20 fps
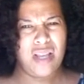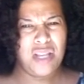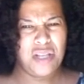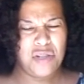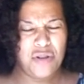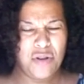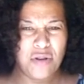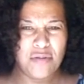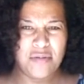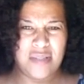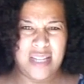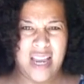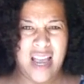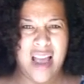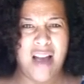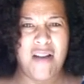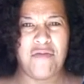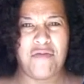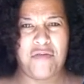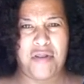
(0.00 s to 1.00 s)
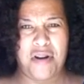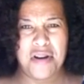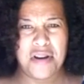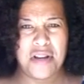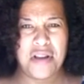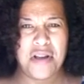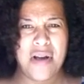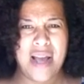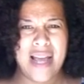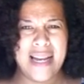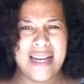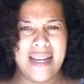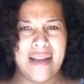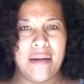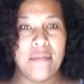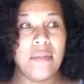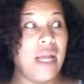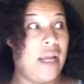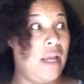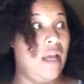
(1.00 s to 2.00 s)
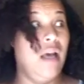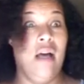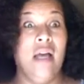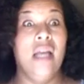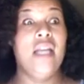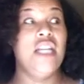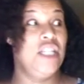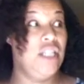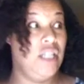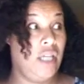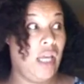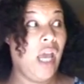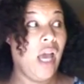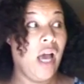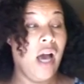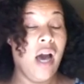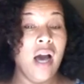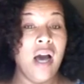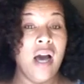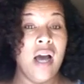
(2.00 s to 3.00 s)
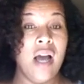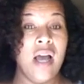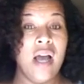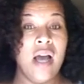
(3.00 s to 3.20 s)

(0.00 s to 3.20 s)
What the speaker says: you going to take off work to go out there? I'm like, yeah.